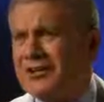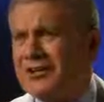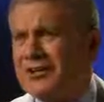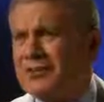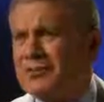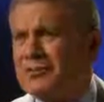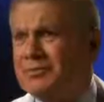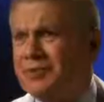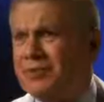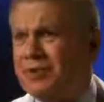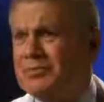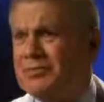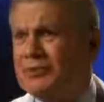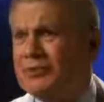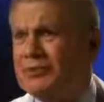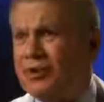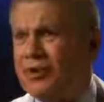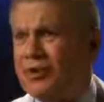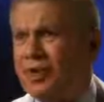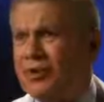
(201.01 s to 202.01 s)
to be able
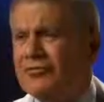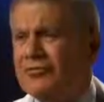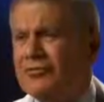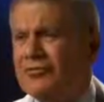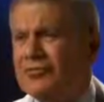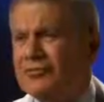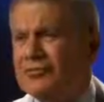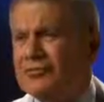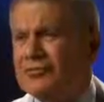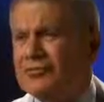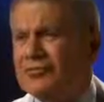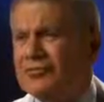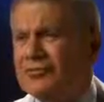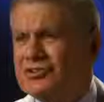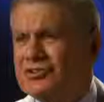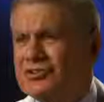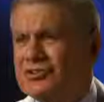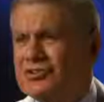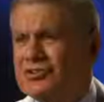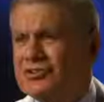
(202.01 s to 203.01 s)
to offer
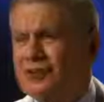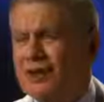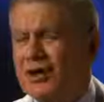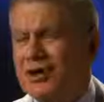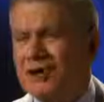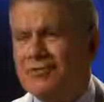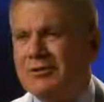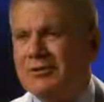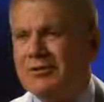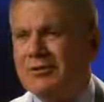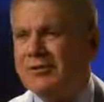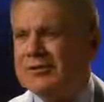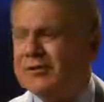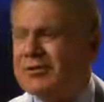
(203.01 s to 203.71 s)
solutions to his problems,